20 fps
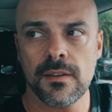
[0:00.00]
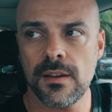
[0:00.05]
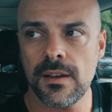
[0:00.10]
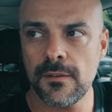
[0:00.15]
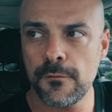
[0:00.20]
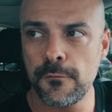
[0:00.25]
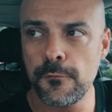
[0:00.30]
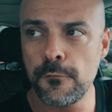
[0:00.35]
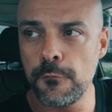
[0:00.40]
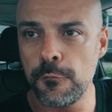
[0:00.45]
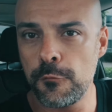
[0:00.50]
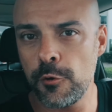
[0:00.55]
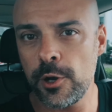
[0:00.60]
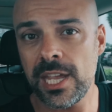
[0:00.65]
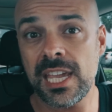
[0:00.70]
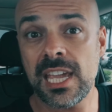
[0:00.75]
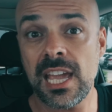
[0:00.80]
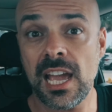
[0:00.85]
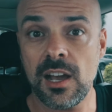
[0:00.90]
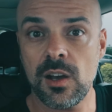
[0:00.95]
uh,
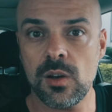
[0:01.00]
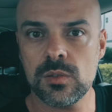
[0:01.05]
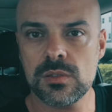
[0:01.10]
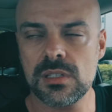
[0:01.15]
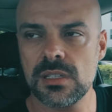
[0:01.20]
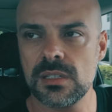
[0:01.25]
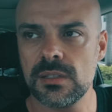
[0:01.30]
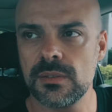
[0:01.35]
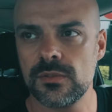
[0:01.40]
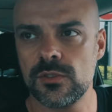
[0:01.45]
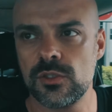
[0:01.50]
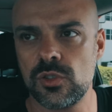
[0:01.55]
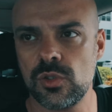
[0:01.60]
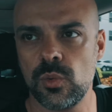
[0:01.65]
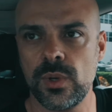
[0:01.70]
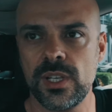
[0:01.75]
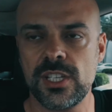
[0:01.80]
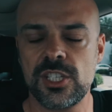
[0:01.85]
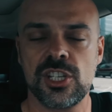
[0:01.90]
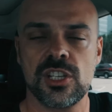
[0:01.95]
freak out
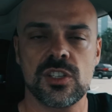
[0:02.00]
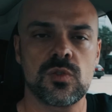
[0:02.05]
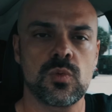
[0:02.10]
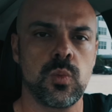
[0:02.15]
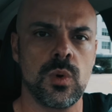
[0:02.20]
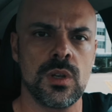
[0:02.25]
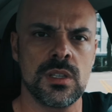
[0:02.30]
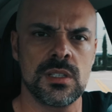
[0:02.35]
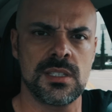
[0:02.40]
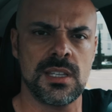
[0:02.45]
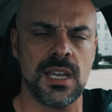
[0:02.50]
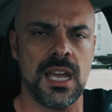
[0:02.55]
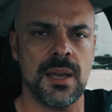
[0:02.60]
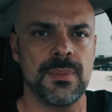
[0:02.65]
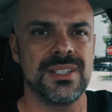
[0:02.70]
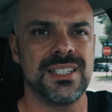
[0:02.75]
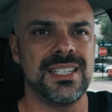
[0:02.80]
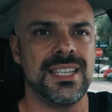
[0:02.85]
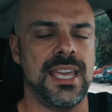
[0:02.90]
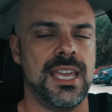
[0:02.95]
to eat just one
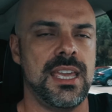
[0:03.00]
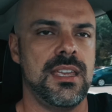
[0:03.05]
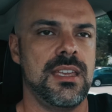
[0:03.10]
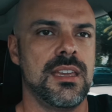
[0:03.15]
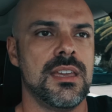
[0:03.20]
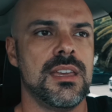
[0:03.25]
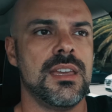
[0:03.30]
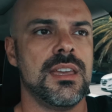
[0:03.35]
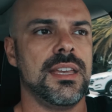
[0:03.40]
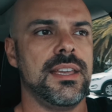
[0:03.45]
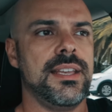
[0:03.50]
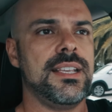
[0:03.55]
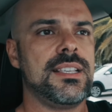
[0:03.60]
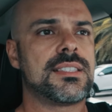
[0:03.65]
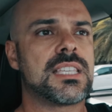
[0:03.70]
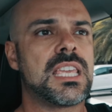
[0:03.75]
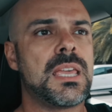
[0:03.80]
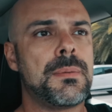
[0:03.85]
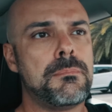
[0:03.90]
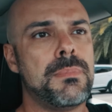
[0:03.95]
time a day
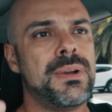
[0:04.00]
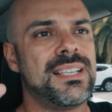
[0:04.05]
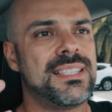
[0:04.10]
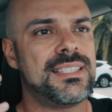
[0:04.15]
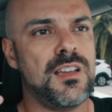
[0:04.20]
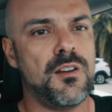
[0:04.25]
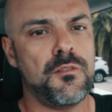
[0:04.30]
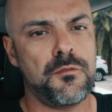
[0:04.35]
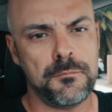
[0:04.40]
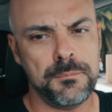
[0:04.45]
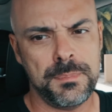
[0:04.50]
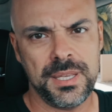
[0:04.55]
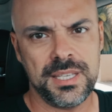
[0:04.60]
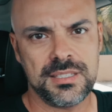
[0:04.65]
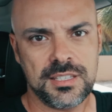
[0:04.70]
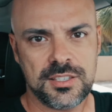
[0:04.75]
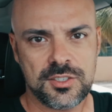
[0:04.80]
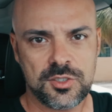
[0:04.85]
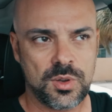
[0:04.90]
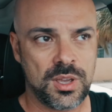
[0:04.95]
is keep myself
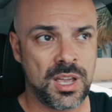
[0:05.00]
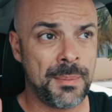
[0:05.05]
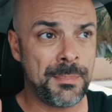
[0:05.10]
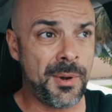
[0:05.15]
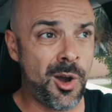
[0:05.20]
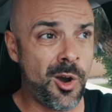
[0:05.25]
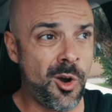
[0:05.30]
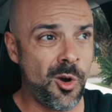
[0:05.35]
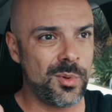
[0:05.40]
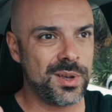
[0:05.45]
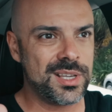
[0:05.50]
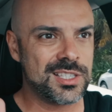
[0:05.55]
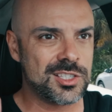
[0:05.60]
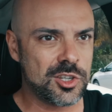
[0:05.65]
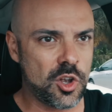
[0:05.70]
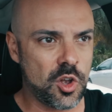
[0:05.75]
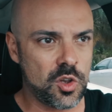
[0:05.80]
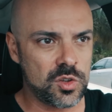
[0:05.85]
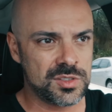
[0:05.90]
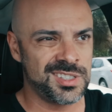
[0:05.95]
busy so I'm
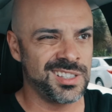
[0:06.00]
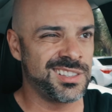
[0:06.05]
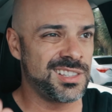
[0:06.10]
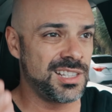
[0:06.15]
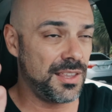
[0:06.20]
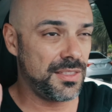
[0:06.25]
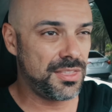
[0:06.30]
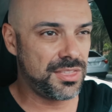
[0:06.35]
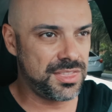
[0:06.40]
always constantly